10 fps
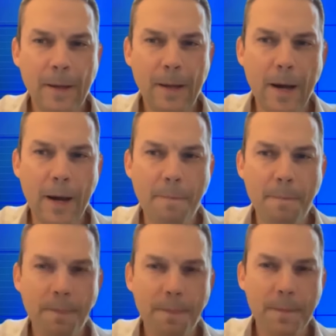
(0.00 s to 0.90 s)

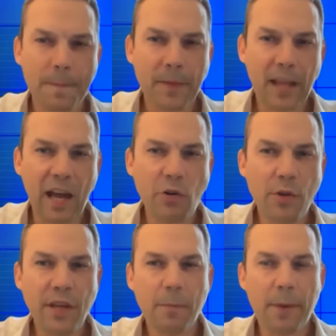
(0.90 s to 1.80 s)
How do you
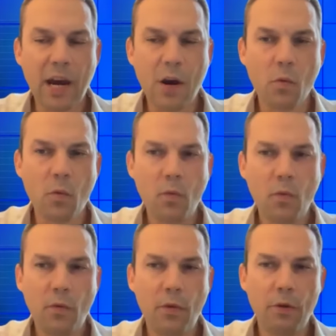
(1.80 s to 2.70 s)
think about
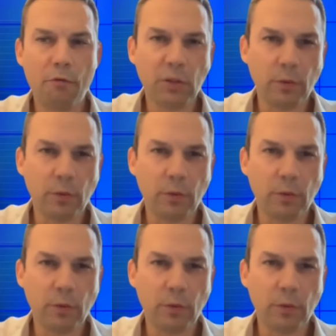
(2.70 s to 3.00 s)
the risk?